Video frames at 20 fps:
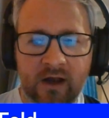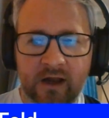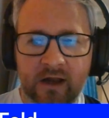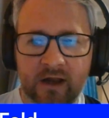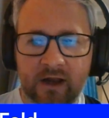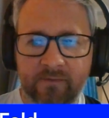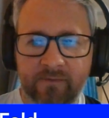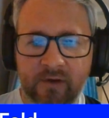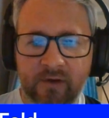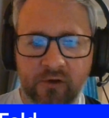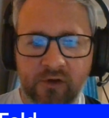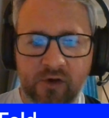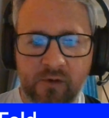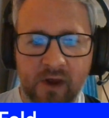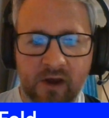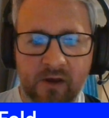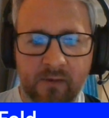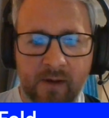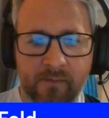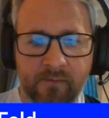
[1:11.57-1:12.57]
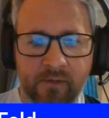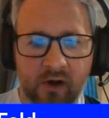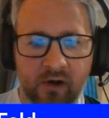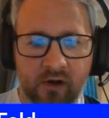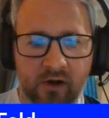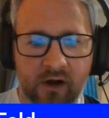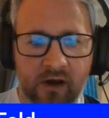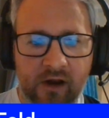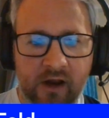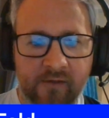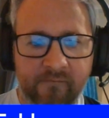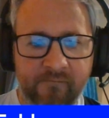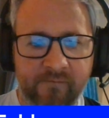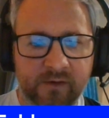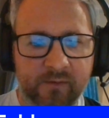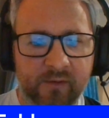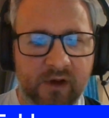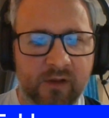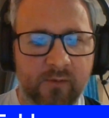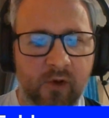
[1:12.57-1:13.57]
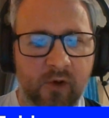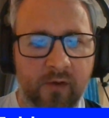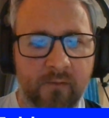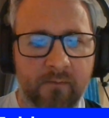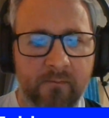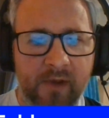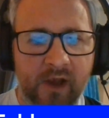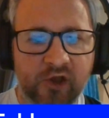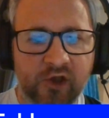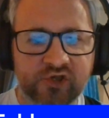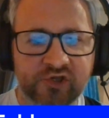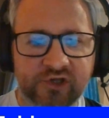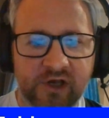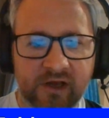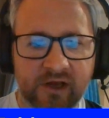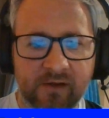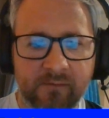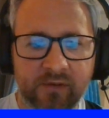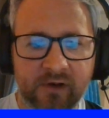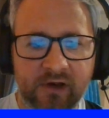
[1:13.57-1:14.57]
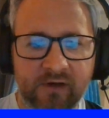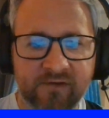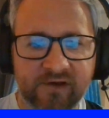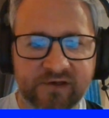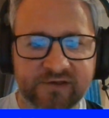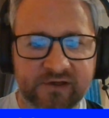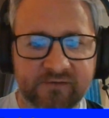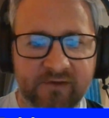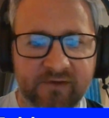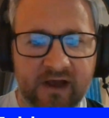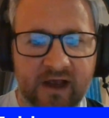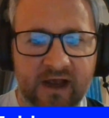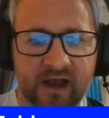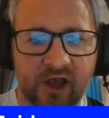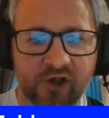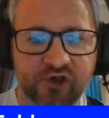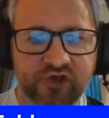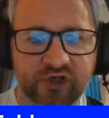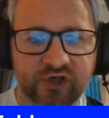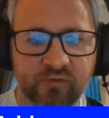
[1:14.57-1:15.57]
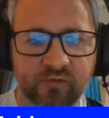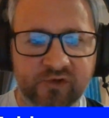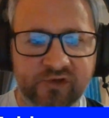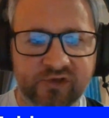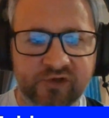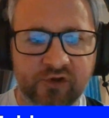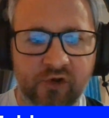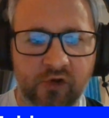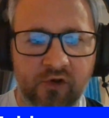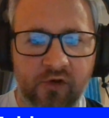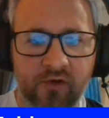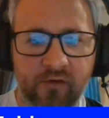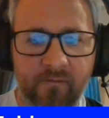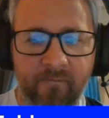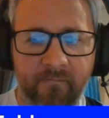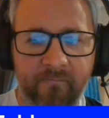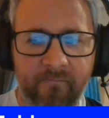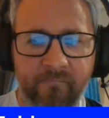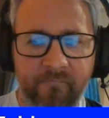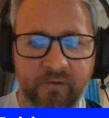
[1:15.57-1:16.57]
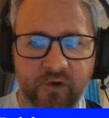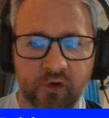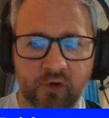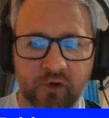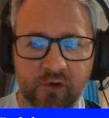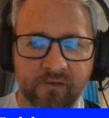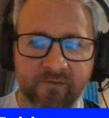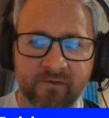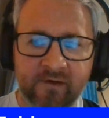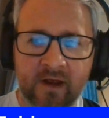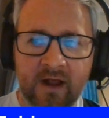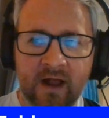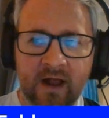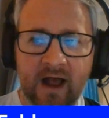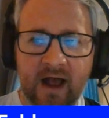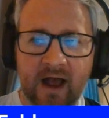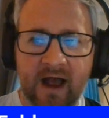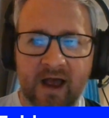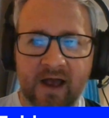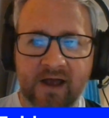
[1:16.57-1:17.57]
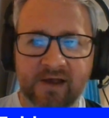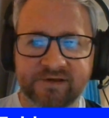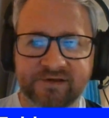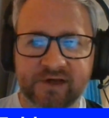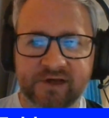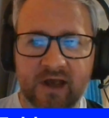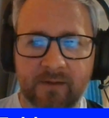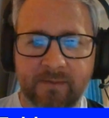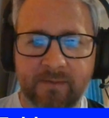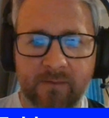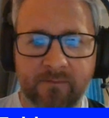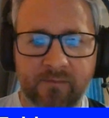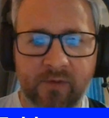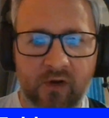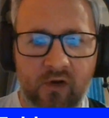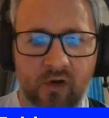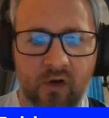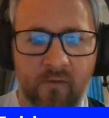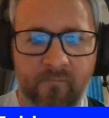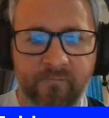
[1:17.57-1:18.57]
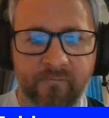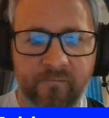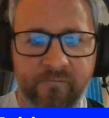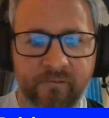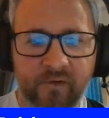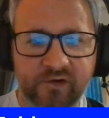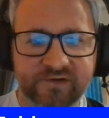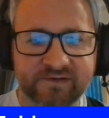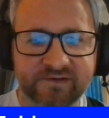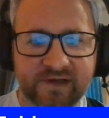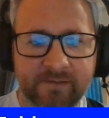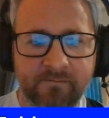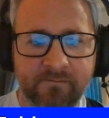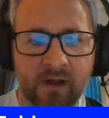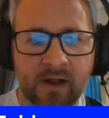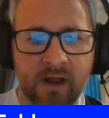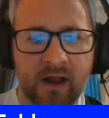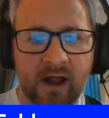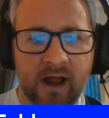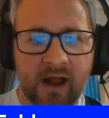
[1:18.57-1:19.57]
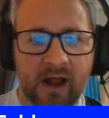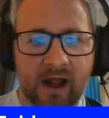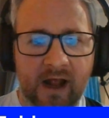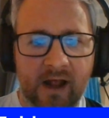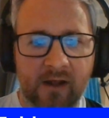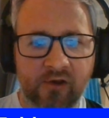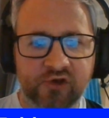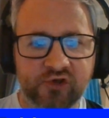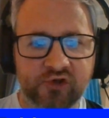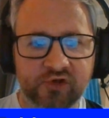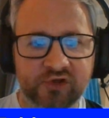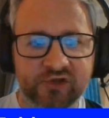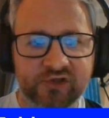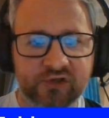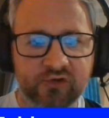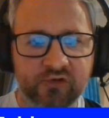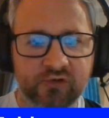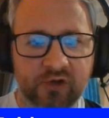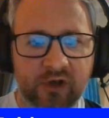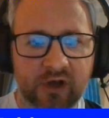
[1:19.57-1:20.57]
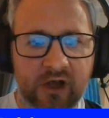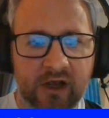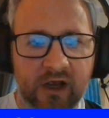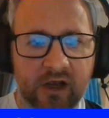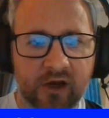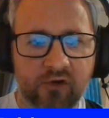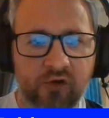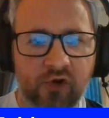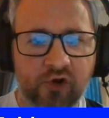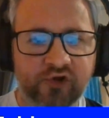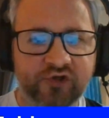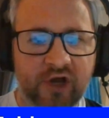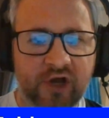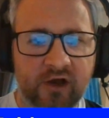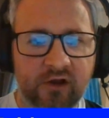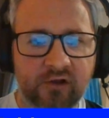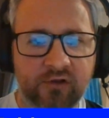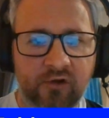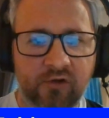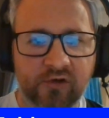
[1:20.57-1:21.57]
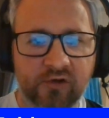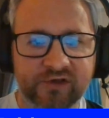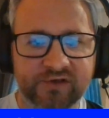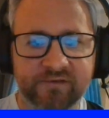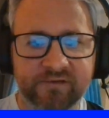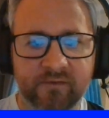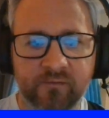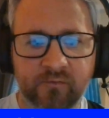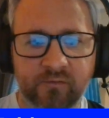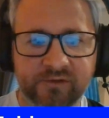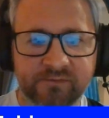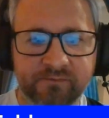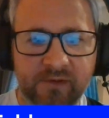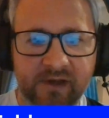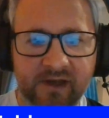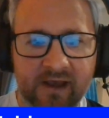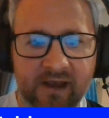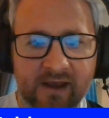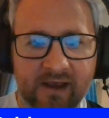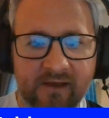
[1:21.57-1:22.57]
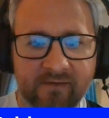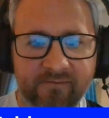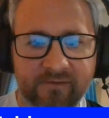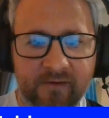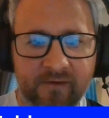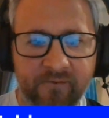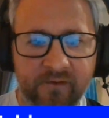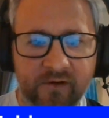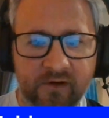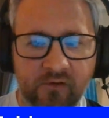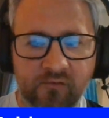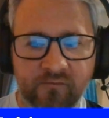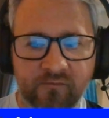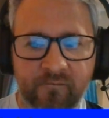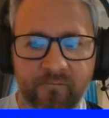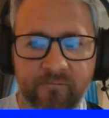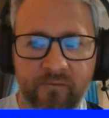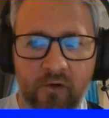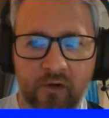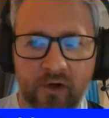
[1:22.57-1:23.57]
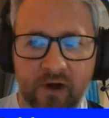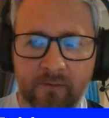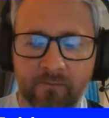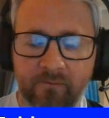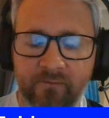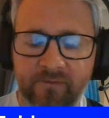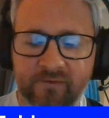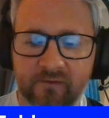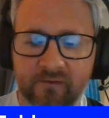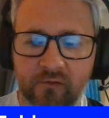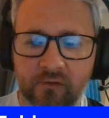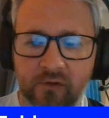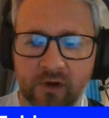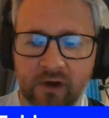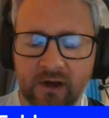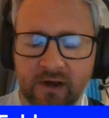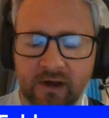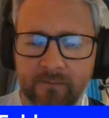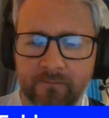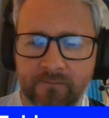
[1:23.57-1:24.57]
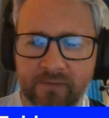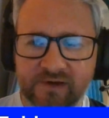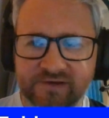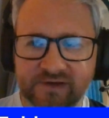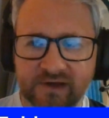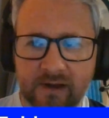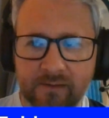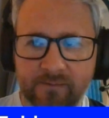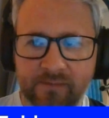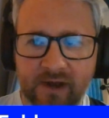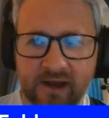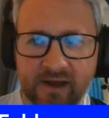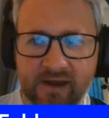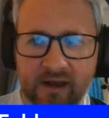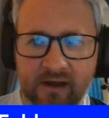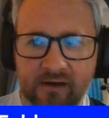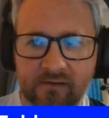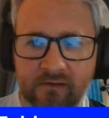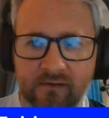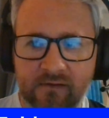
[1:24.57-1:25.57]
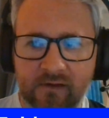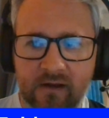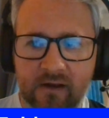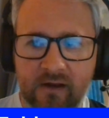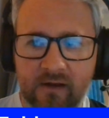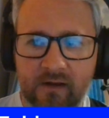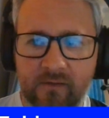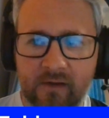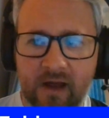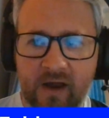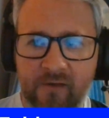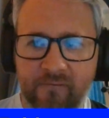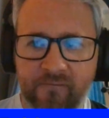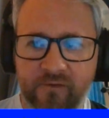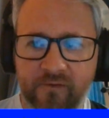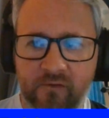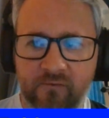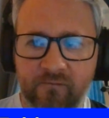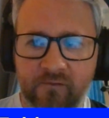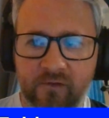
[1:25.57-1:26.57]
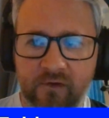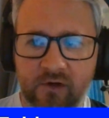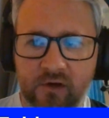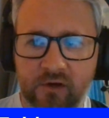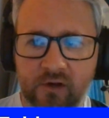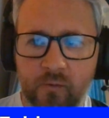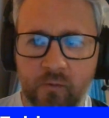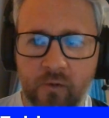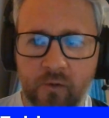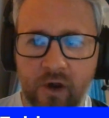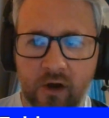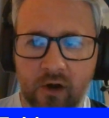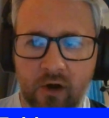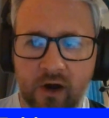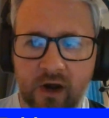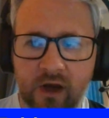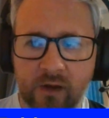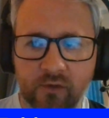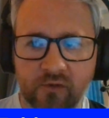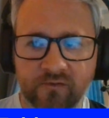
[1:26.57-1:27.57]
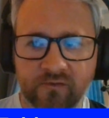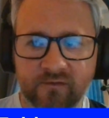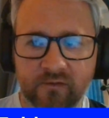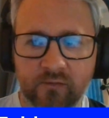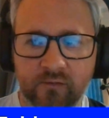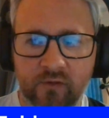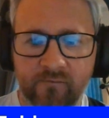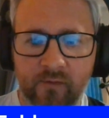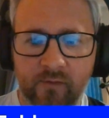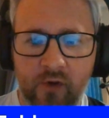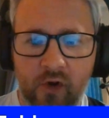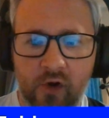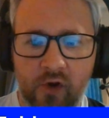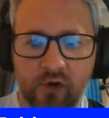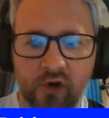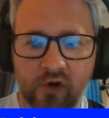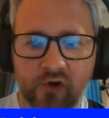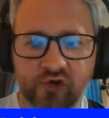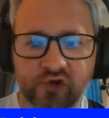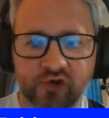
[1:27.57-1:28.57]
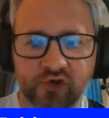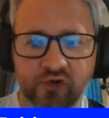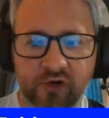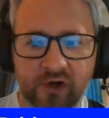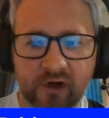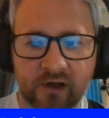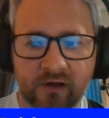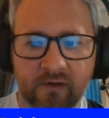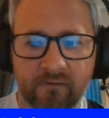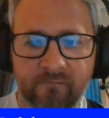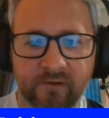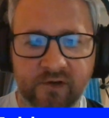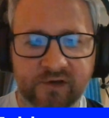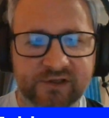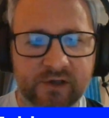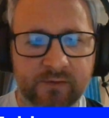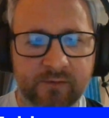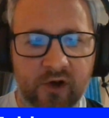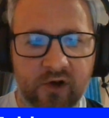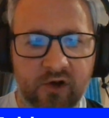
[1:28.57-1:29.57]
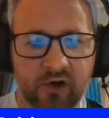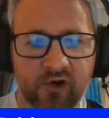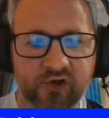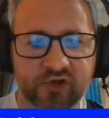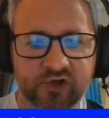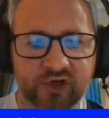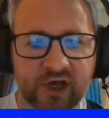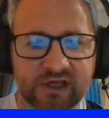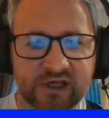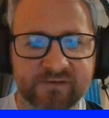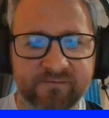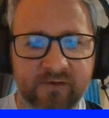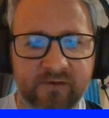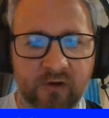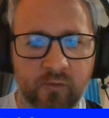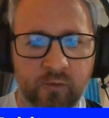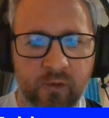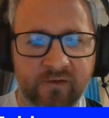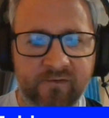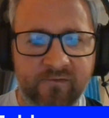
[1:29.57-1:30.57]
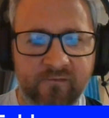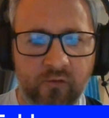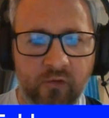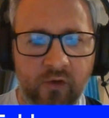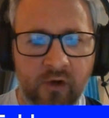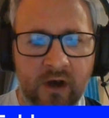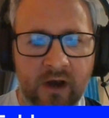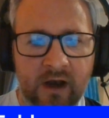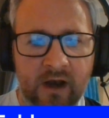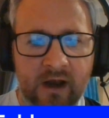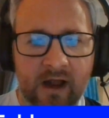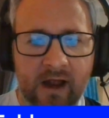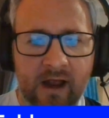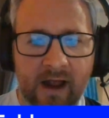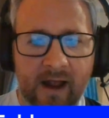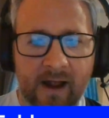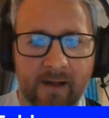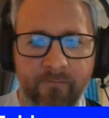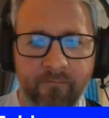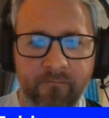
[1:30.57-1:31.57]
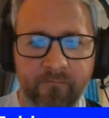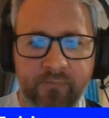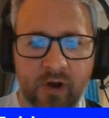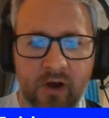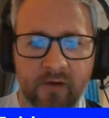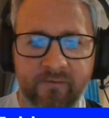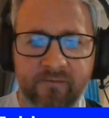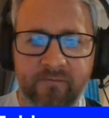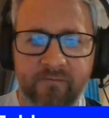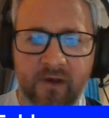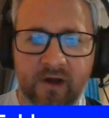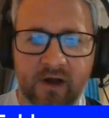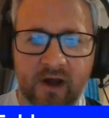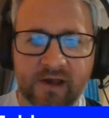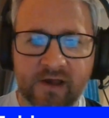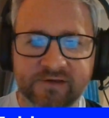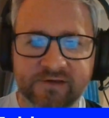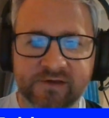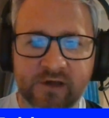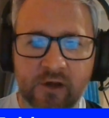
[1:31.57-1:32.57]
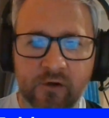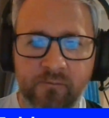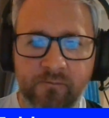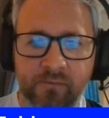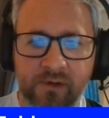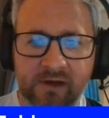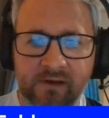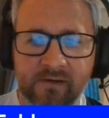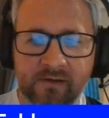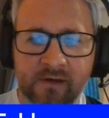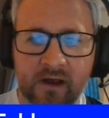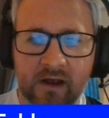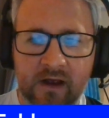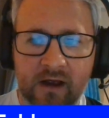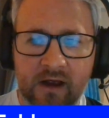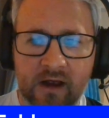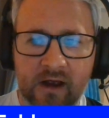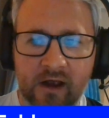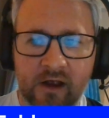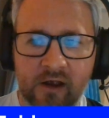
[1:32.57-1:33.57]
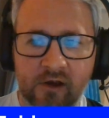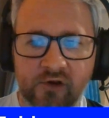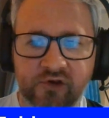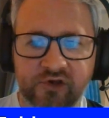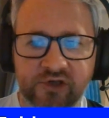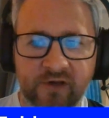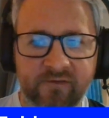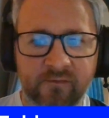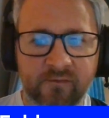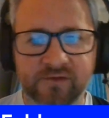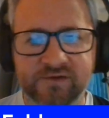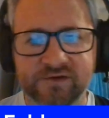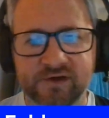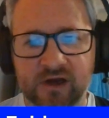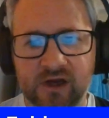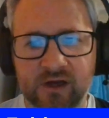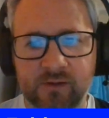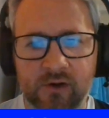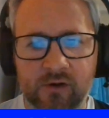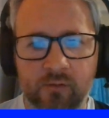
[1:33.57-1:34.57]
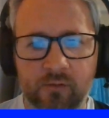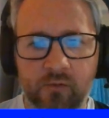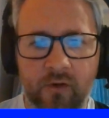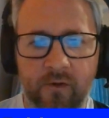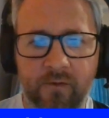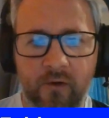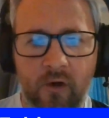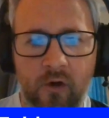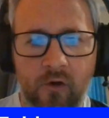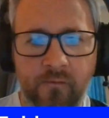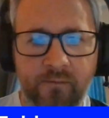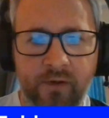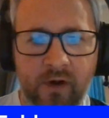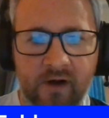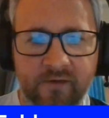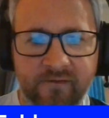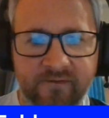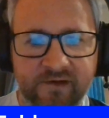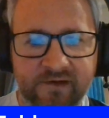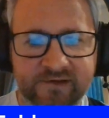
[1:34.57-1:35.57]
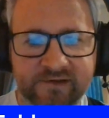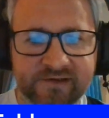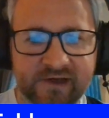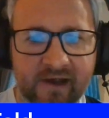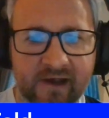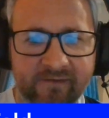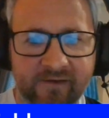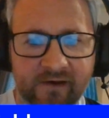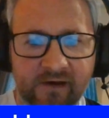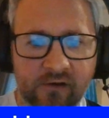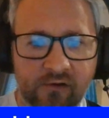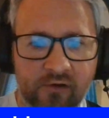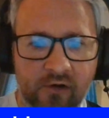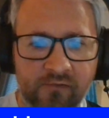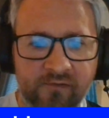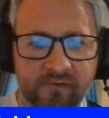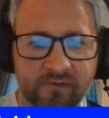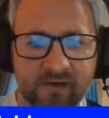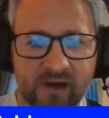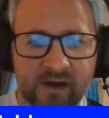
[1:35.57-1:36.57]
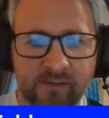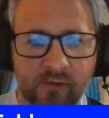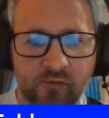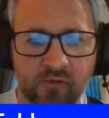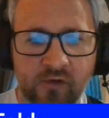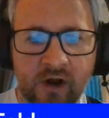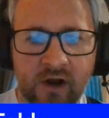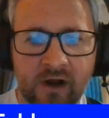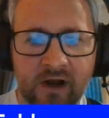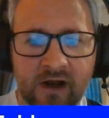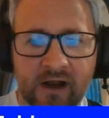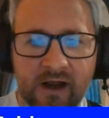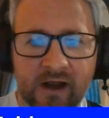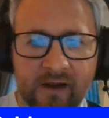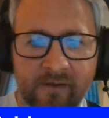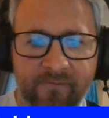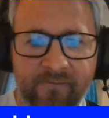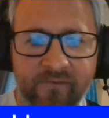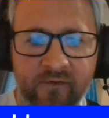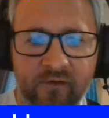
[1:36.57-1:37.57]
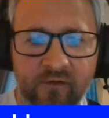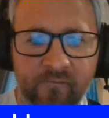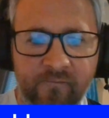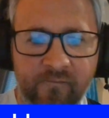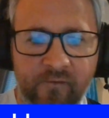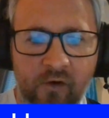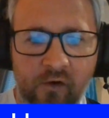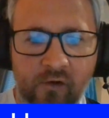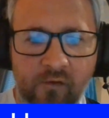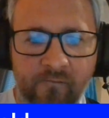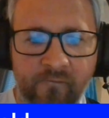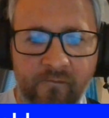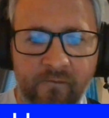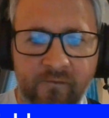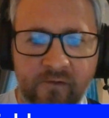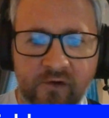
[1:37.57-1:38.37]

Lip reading: Now, you may remember Philippe Clement mentioning previously that Hagi was not viewed as a member of the first team due to a contract clause that was making it difficult for him to basically get back in after the club were unable to move him on during the summer transfer window. But there has now been a gentleman's agreement with all parties getting around the table to resolve